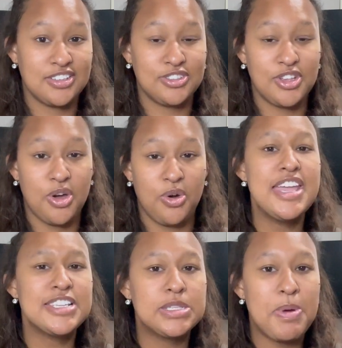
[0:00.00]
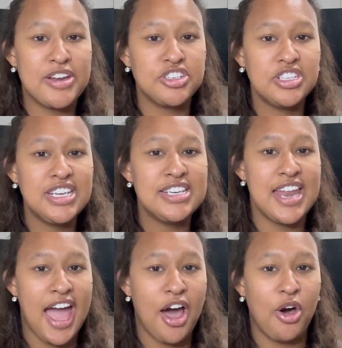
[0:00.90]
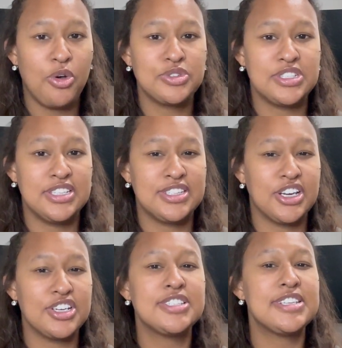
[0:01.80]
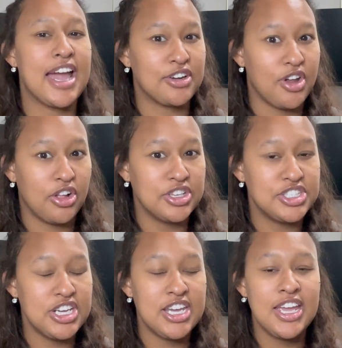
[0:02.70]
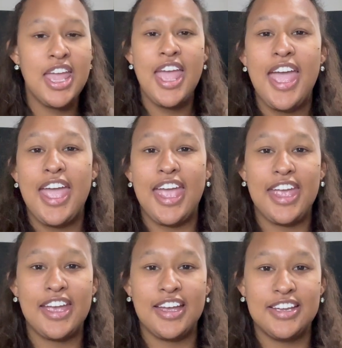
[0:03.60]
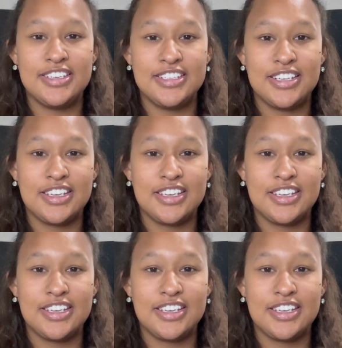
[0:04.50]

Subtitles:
So especially now, since there's technology and